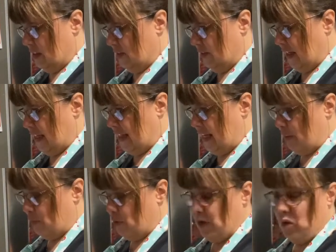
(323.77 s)
Got that
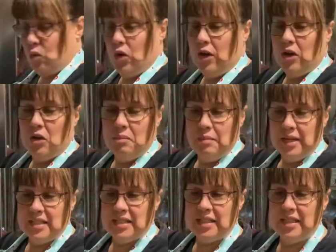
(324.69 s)
pretty well
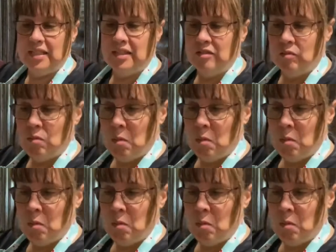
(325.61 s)
mixed in.